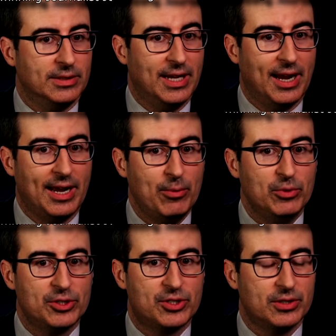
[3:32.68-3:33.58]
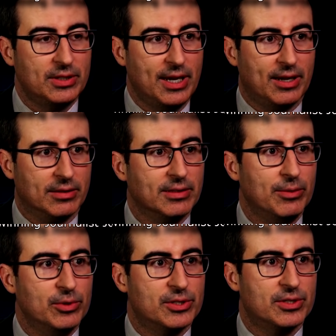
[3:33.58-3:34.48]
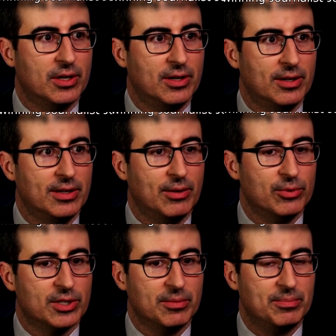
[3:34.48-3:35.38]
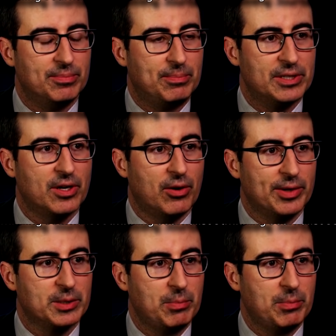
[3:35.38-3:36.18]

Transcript: Yeah, it was, and yeah, it was, that was a bizarre